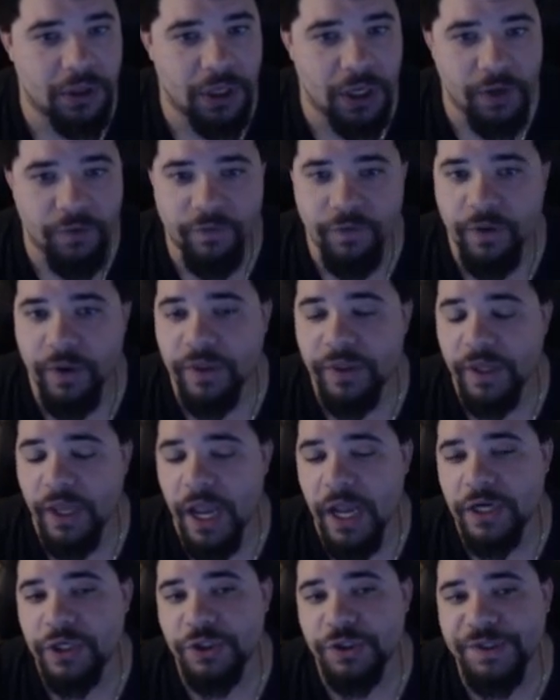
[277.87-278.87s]
if you hit the
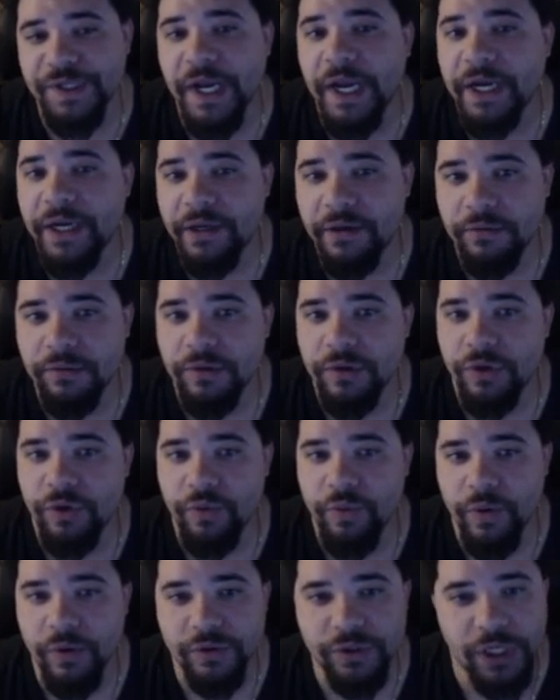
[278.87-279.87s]
extra attack, you
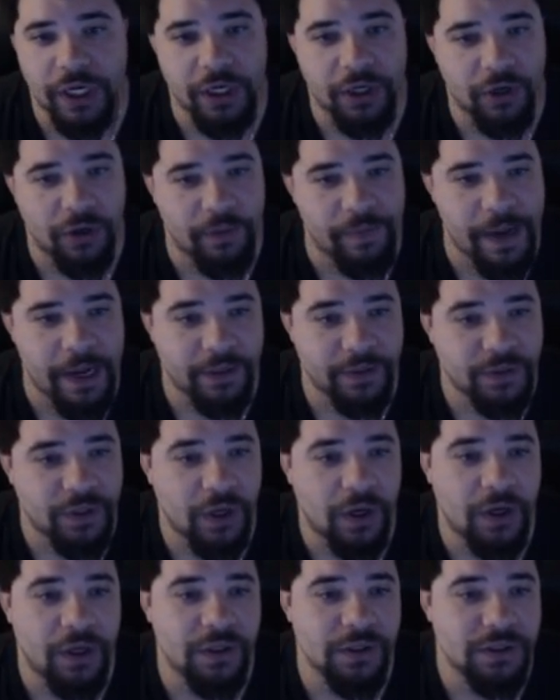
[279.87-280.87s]
will gen a good amount of
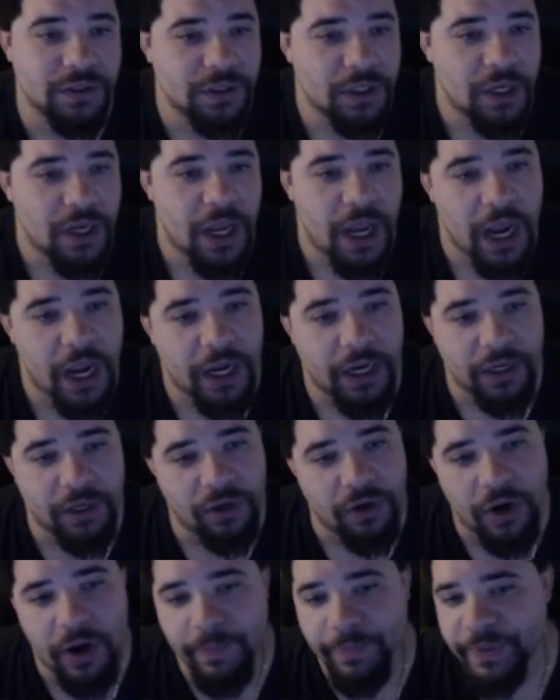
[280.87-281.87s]
stars, and
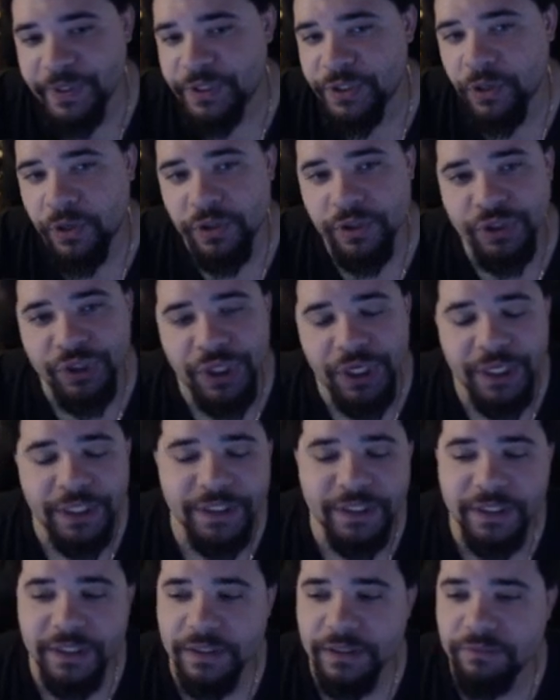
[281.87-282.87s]
your NP charge
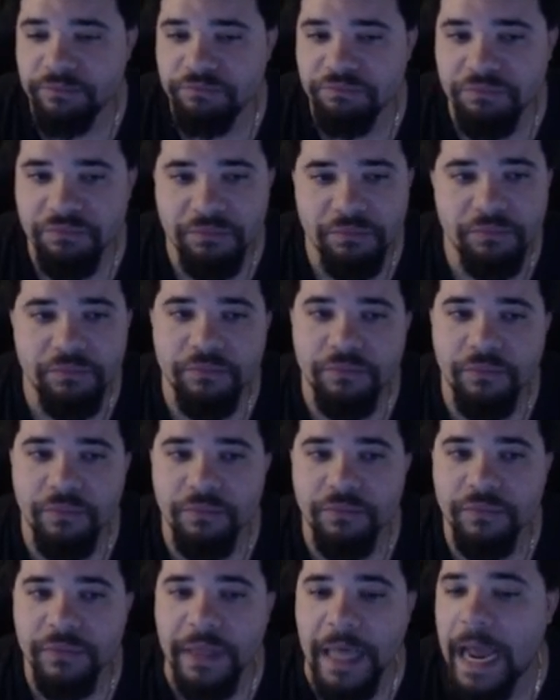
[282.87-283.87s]
isn't
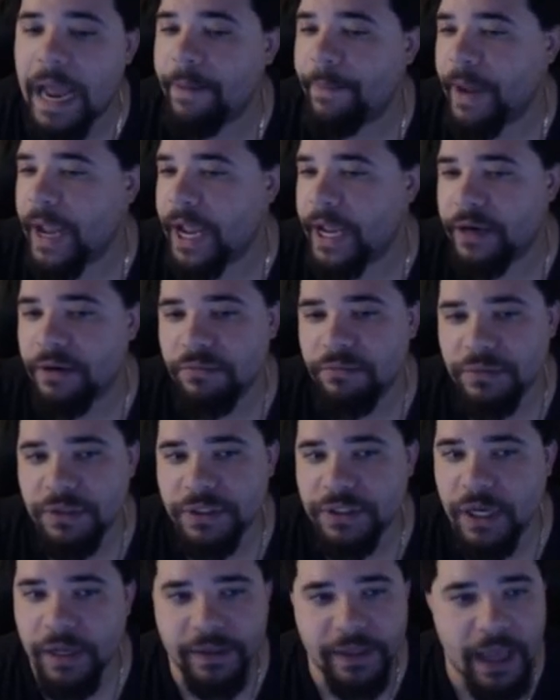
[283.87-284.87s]
that bad.
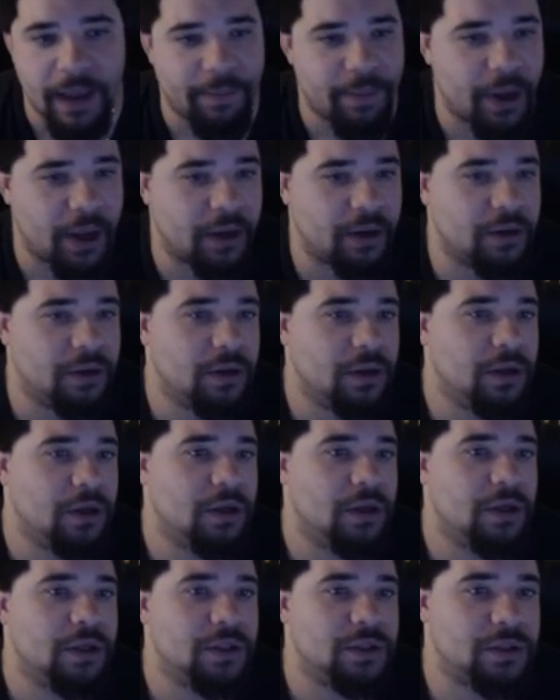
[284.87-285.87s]
It's not that bad.
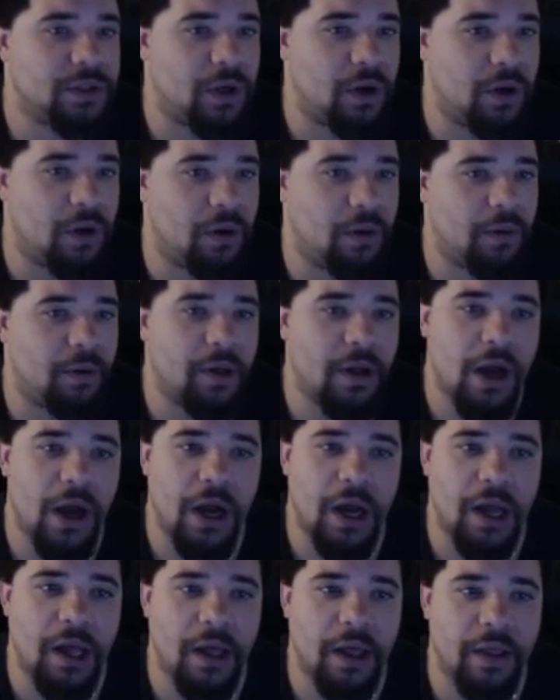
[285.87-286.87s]
So
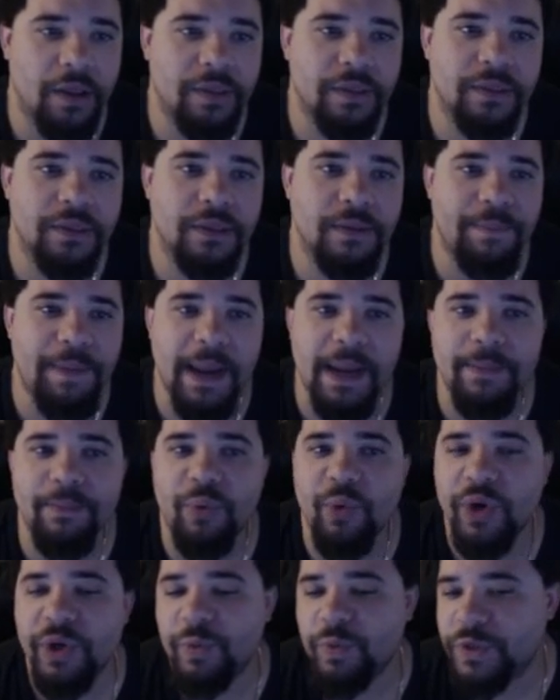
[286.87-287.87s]
uh, pain
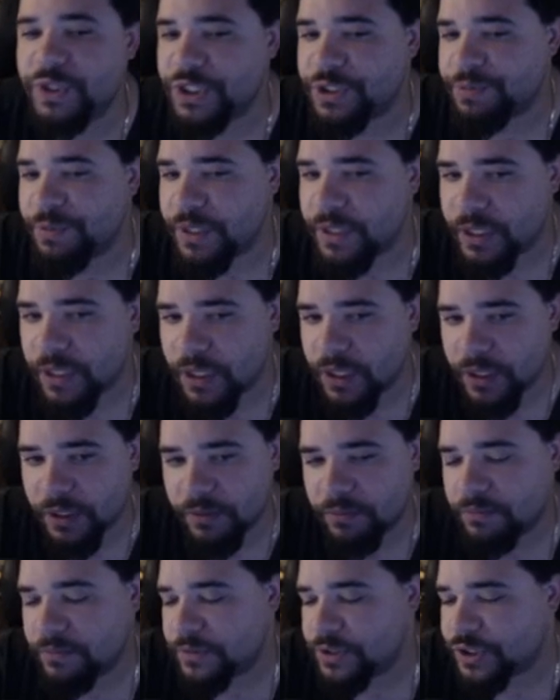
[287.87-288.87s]
point will just be the
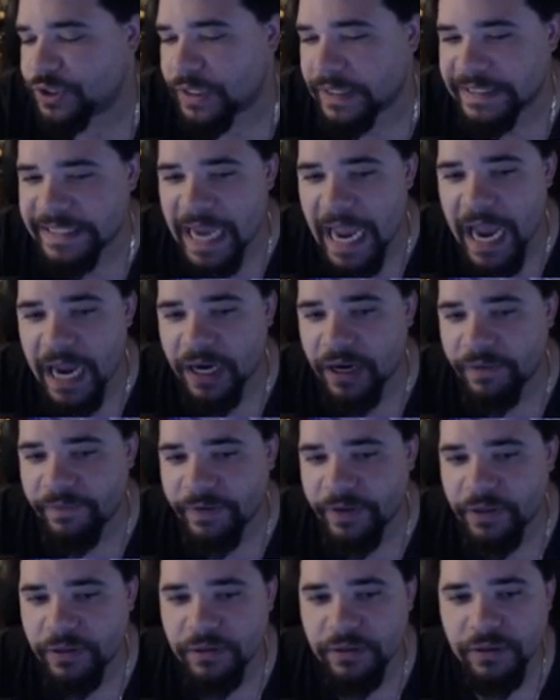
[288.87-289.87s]
just the attack of
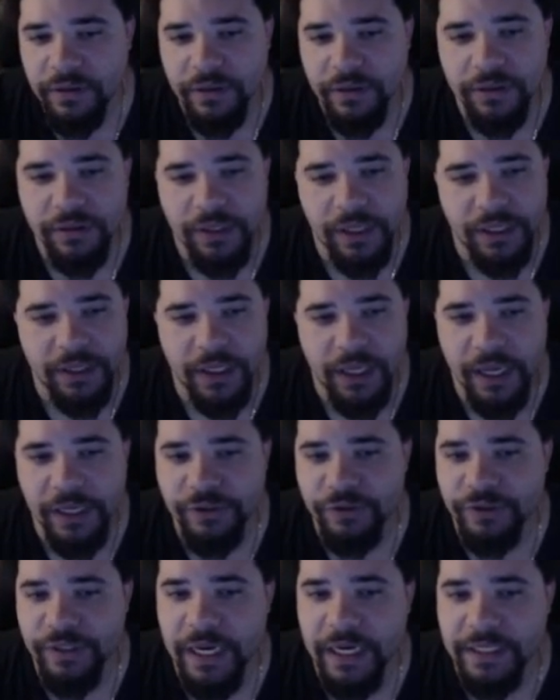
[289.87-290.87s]
it. Like the
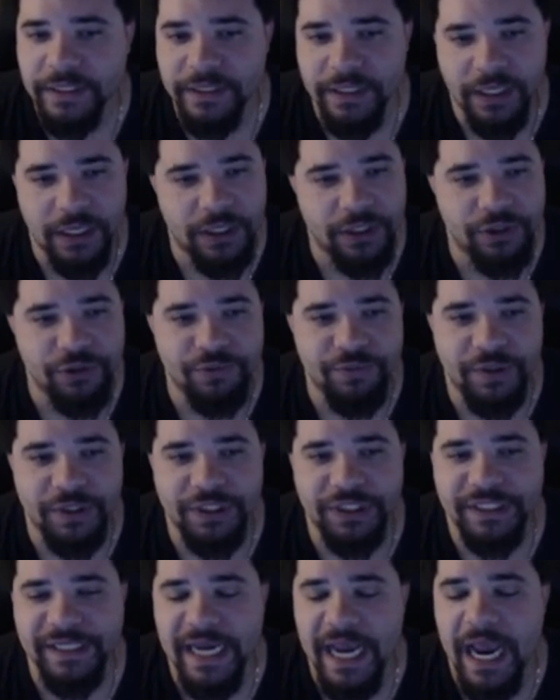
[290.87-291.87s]
extra attack isn't gonna do much
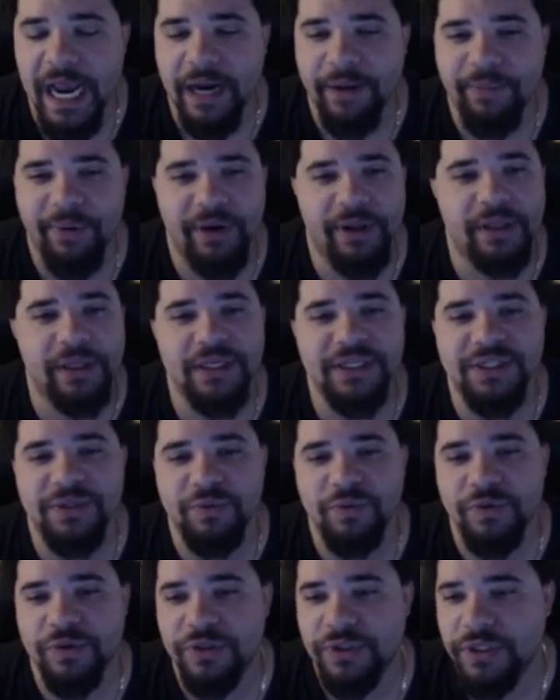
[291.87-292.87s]
attack, but at least it
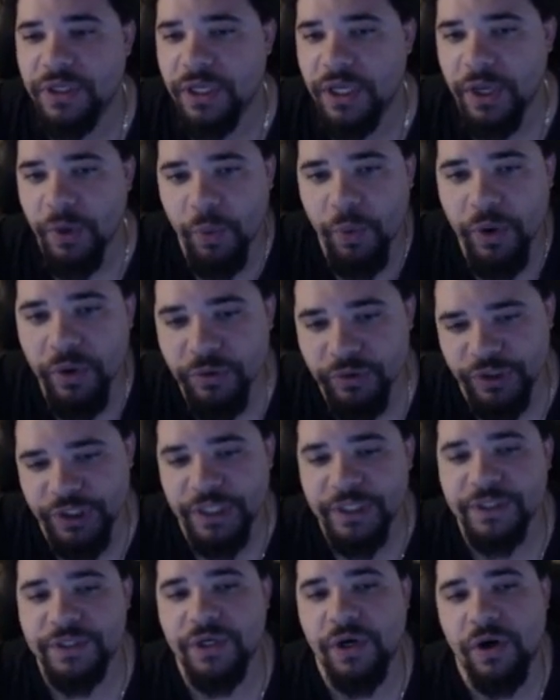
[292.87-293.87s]
will, it will
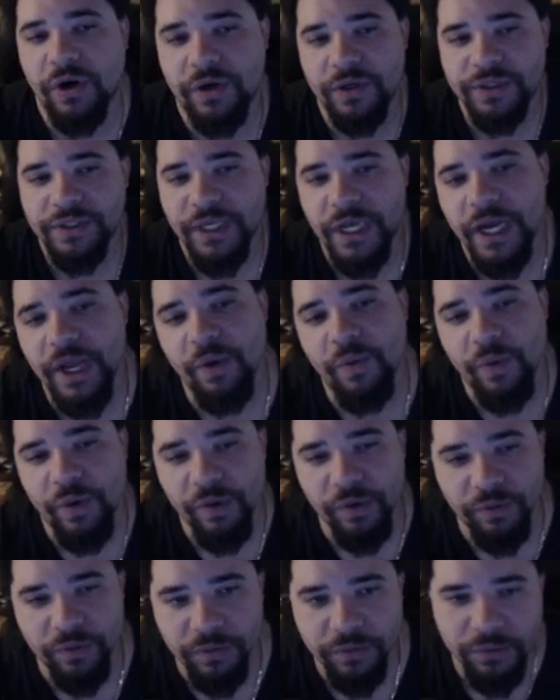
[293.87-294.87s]
gen stars and it
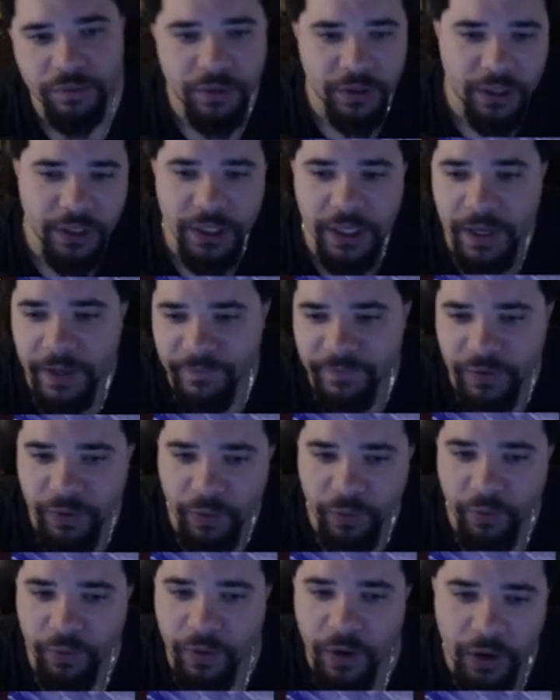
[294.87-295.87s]
will give
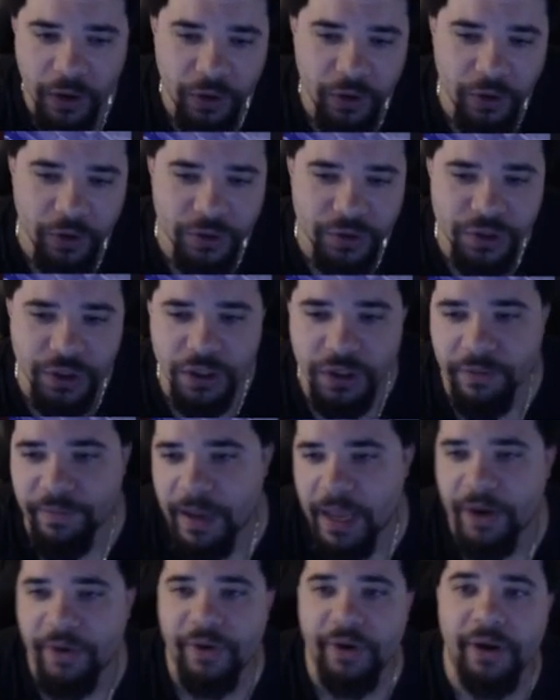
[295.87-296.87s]
you a good chunk of
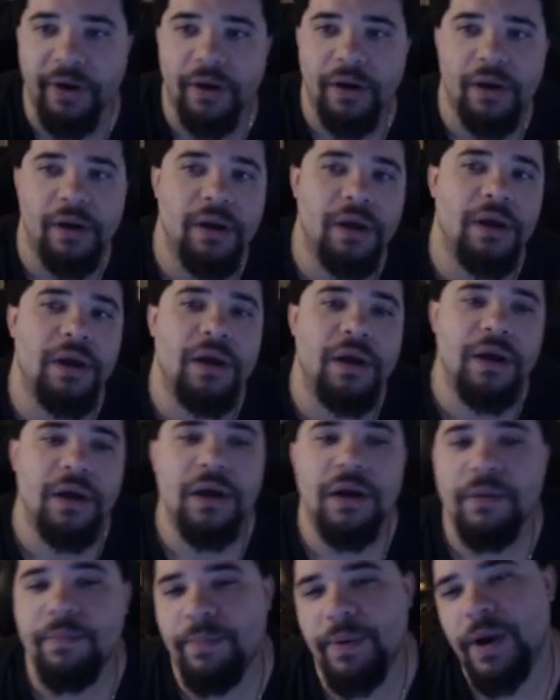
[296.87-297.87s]
battery.
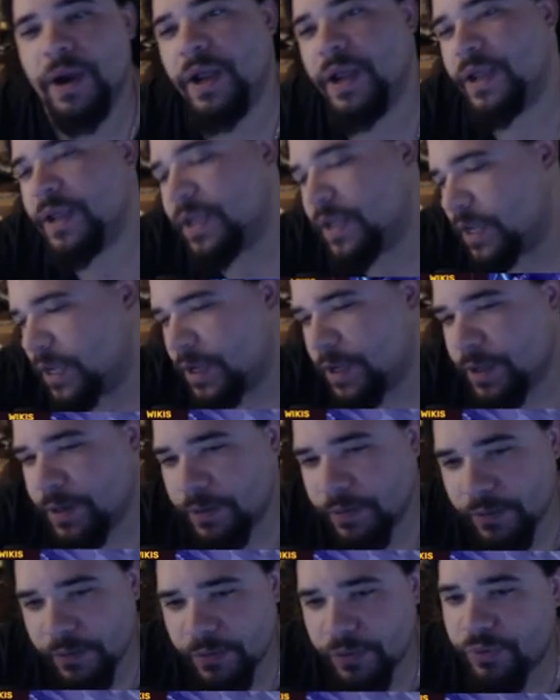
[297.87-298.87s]
But
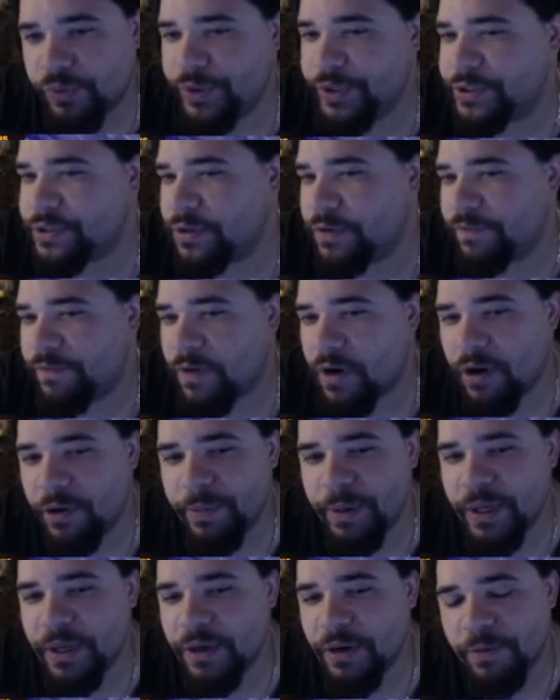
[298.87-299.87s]
in three turn farming,